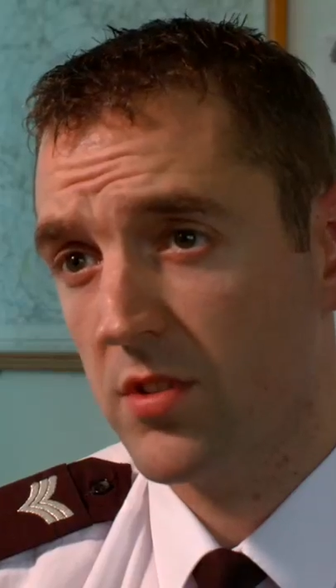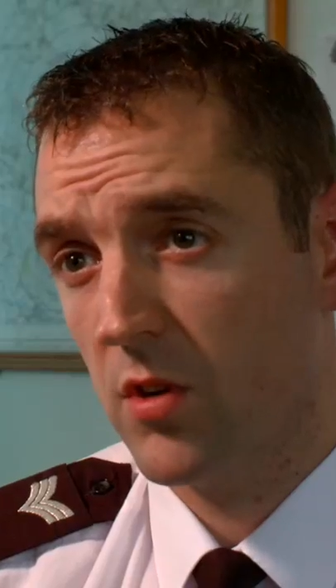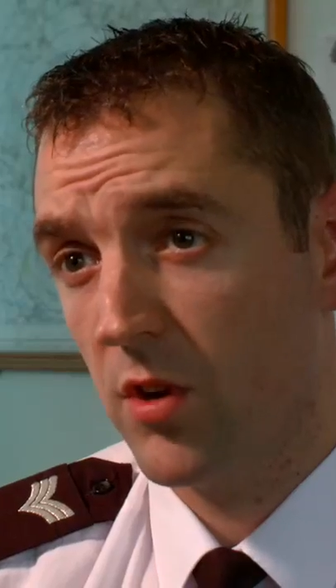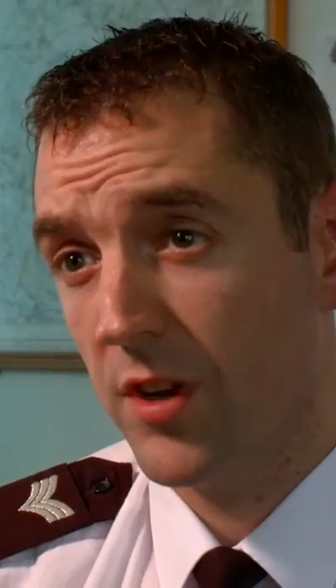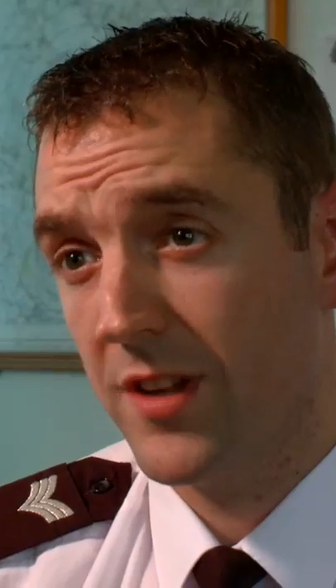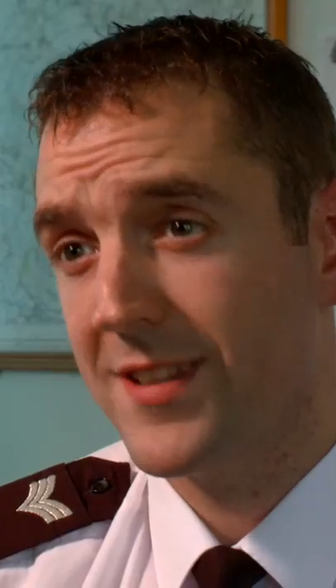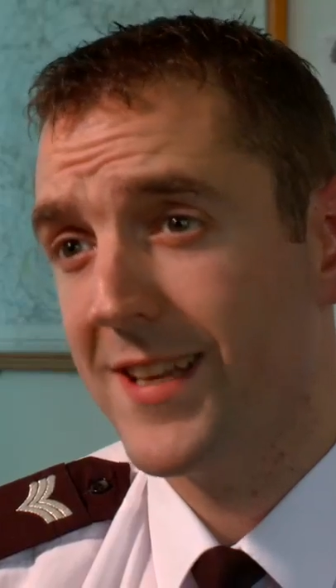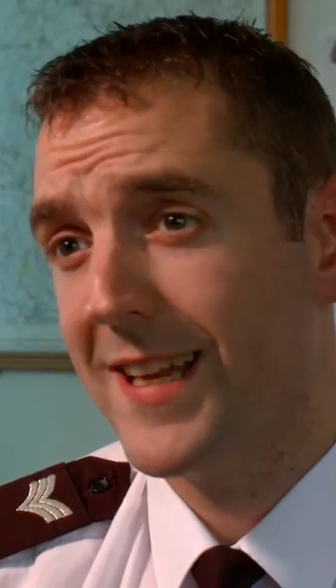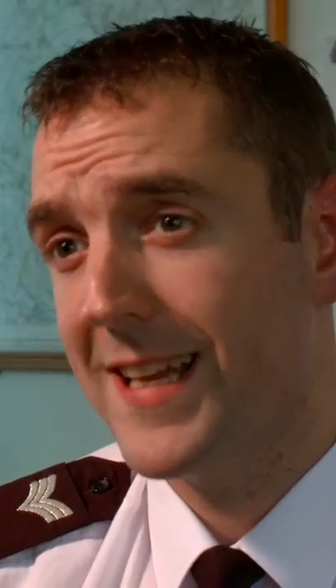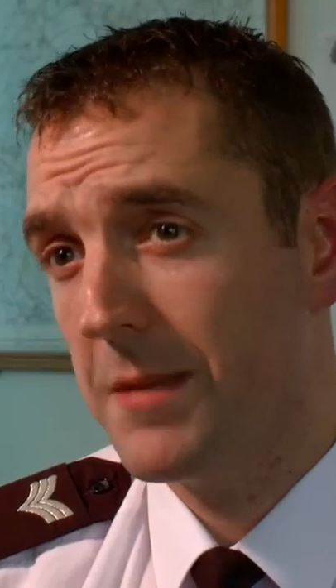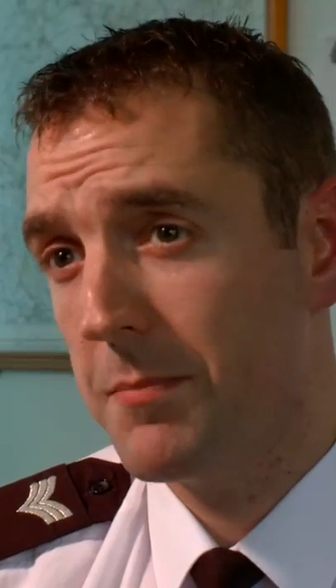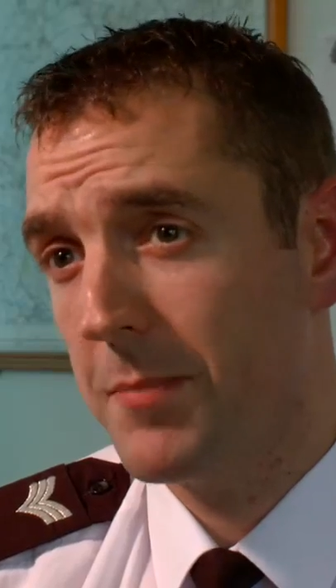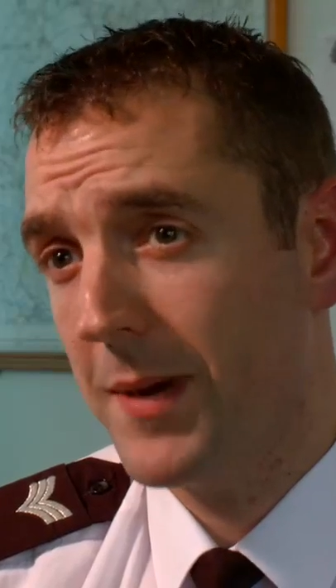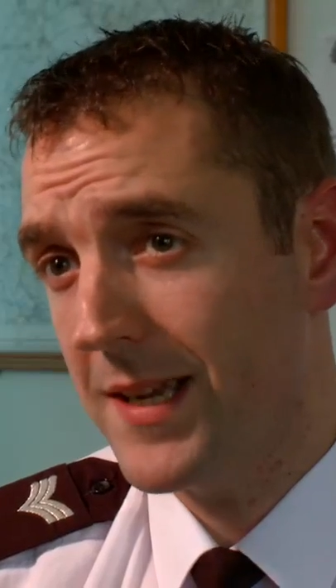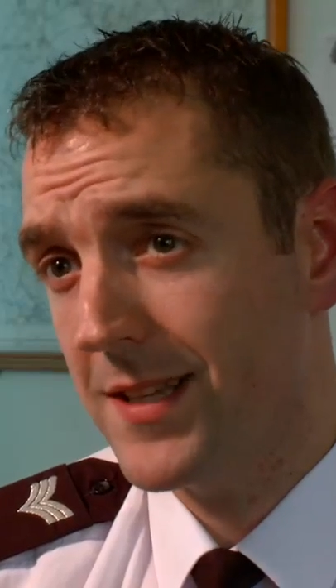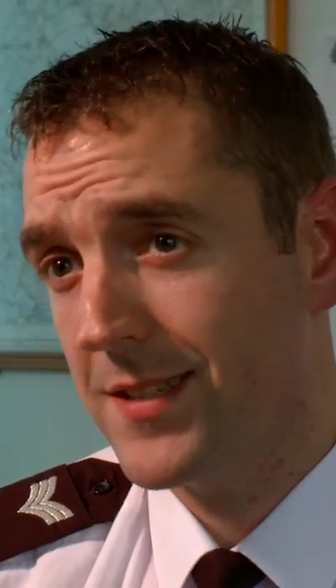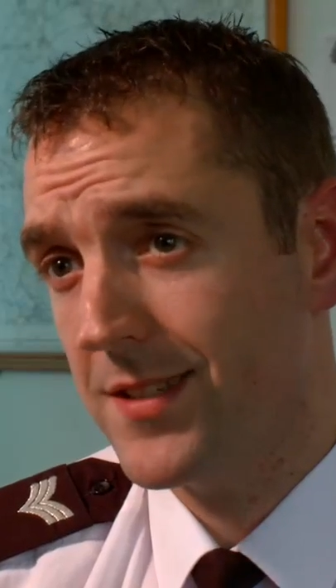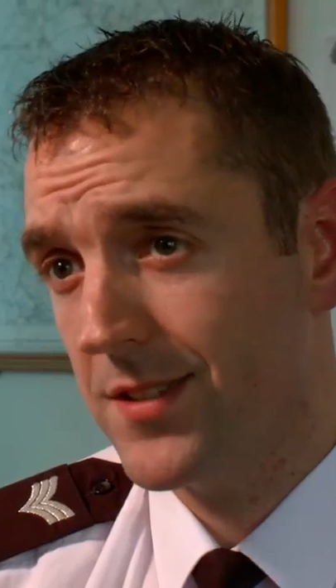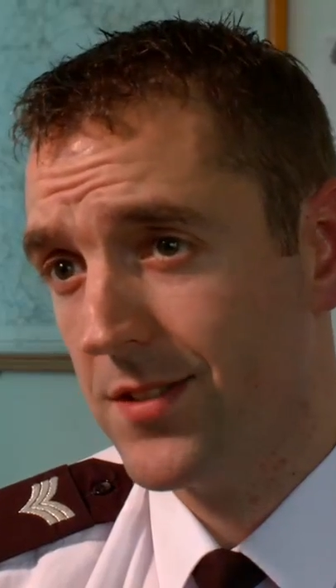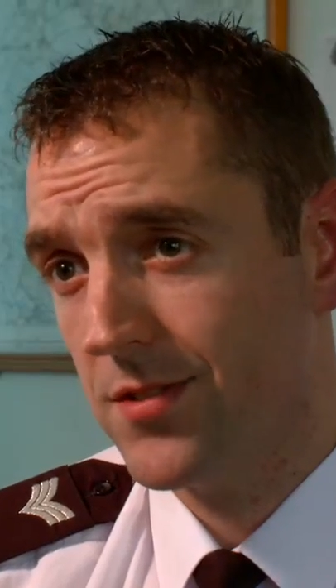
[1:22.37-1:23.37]
on a daily
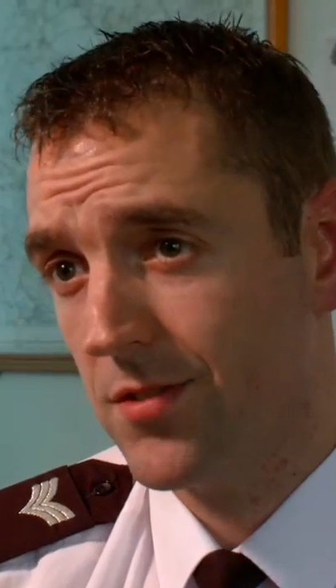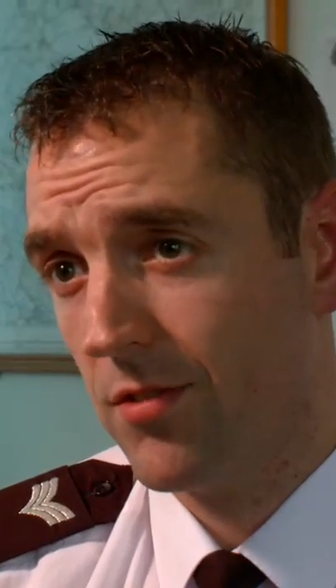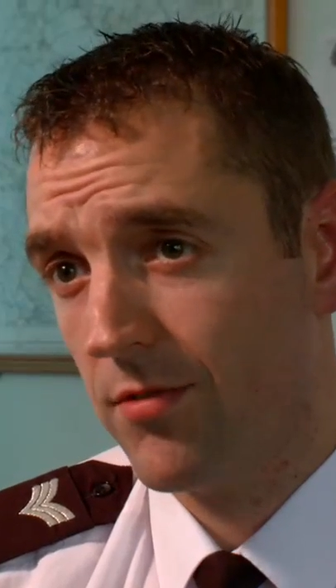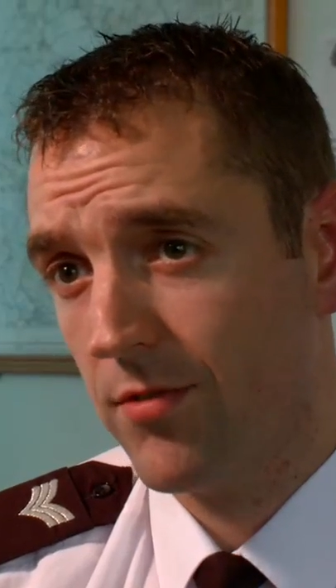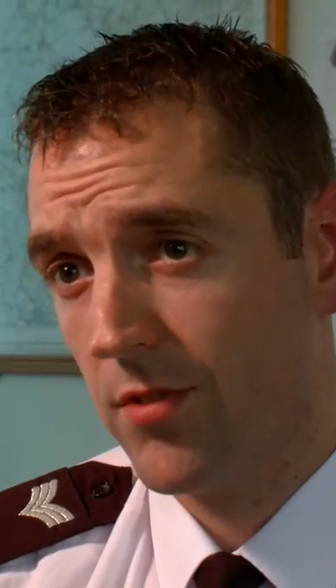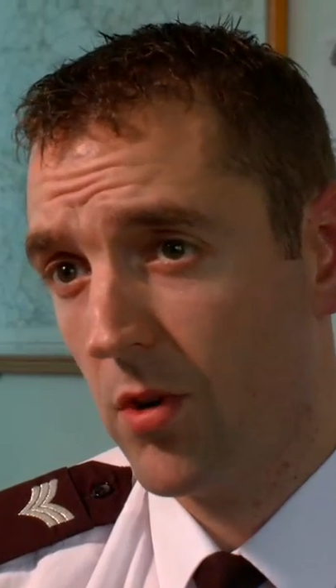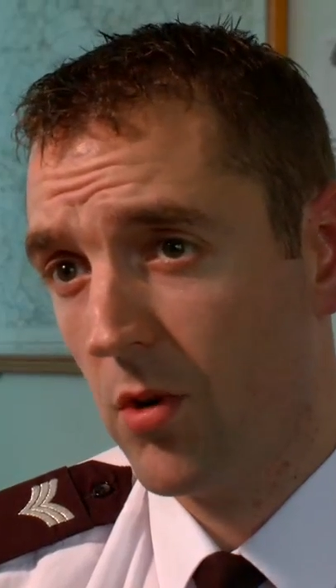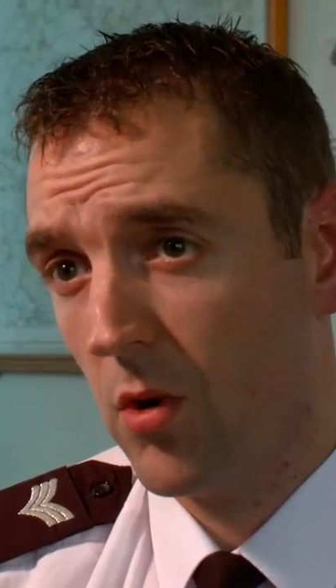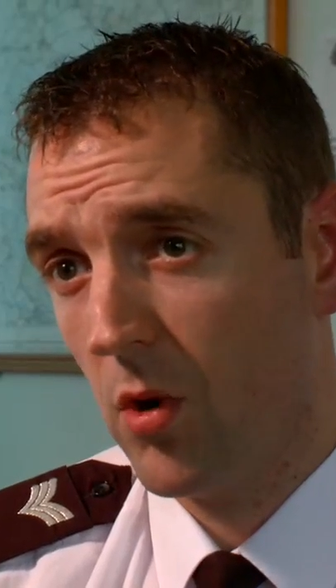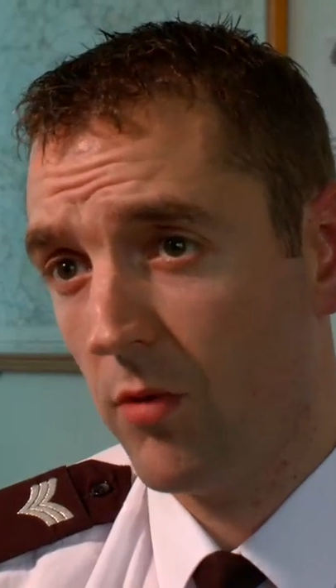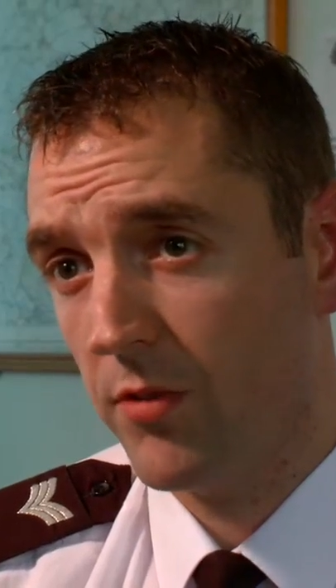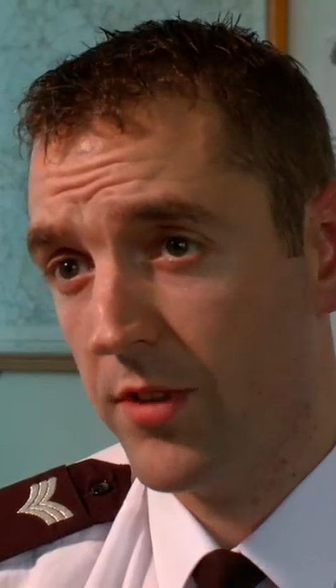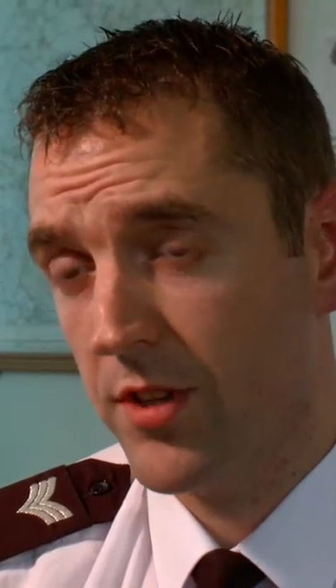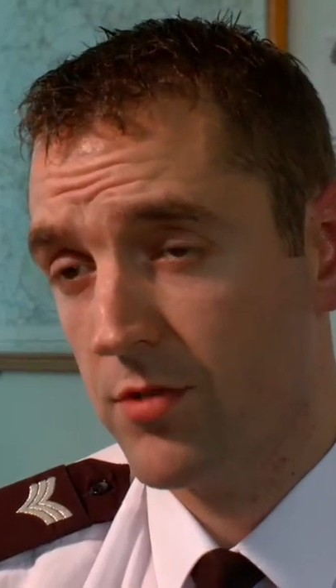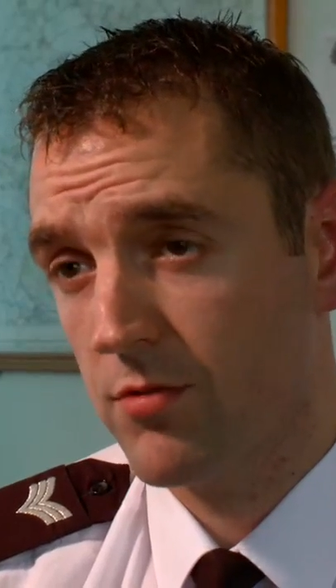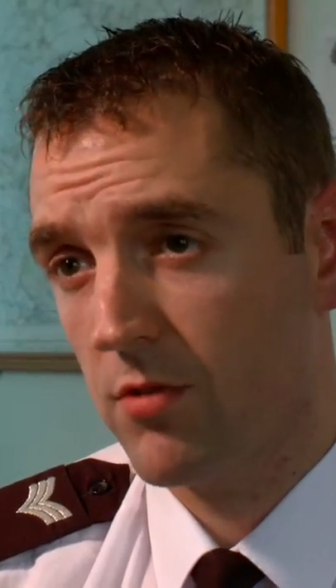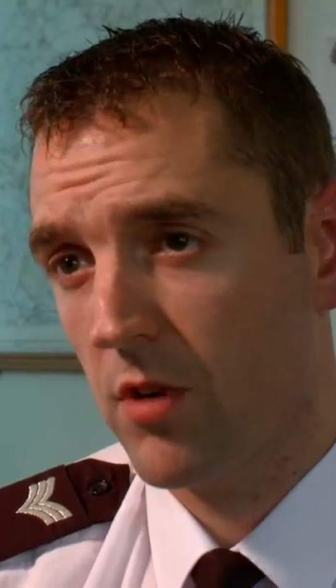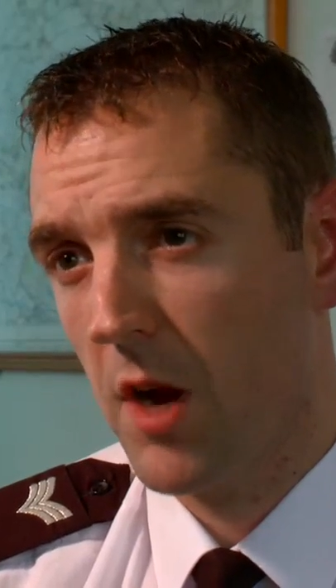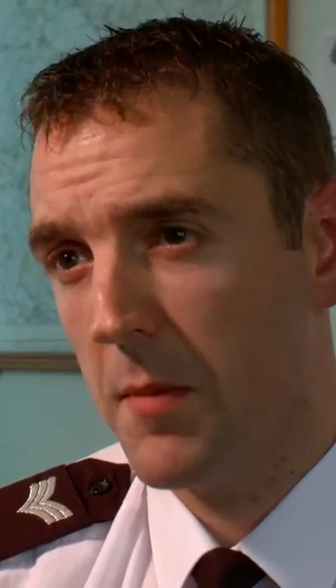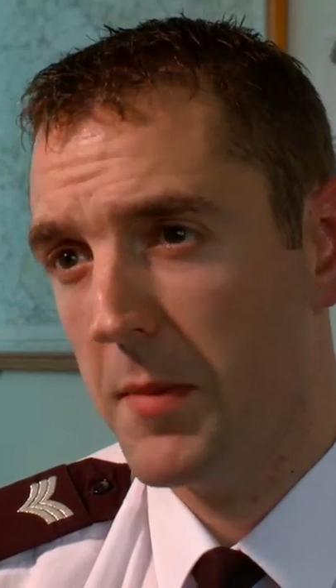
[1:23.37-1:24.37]
basis of this
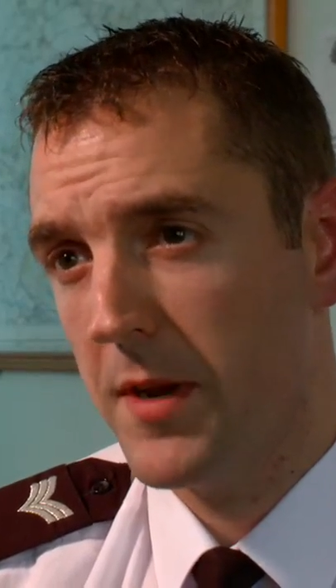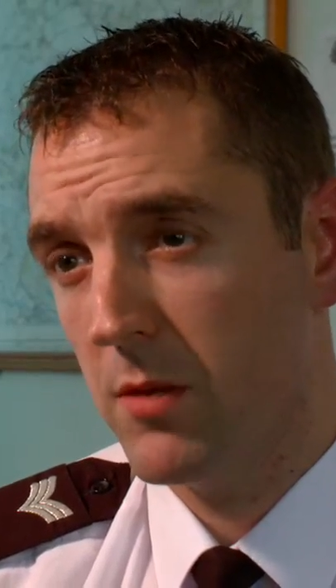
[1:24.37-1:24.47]
crime,